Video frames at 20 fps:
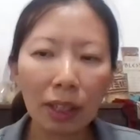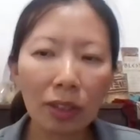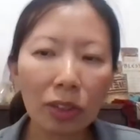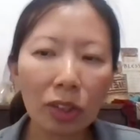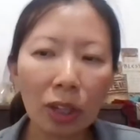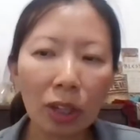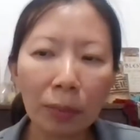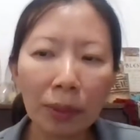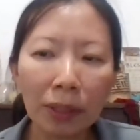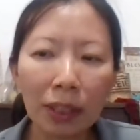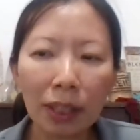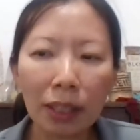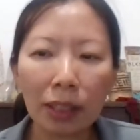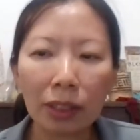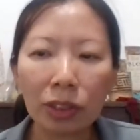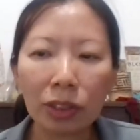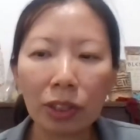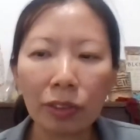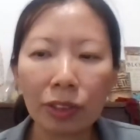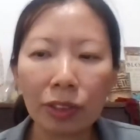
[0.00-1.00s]
how common
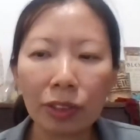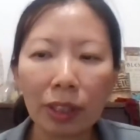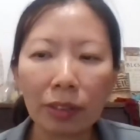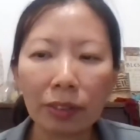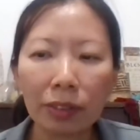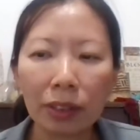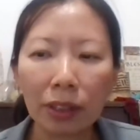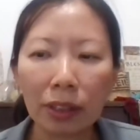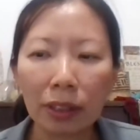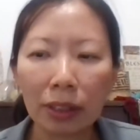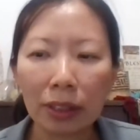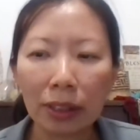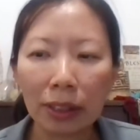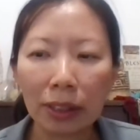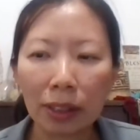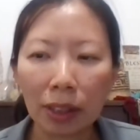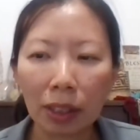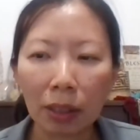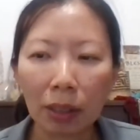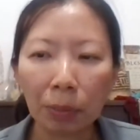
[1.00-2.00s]
are soft shell turtles in
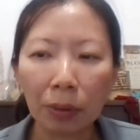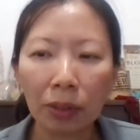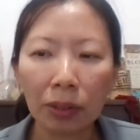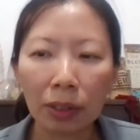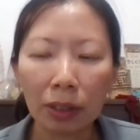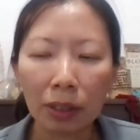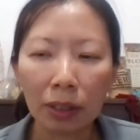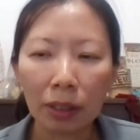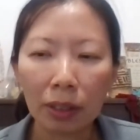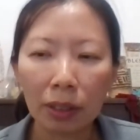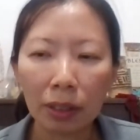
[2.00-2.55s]
Singapore?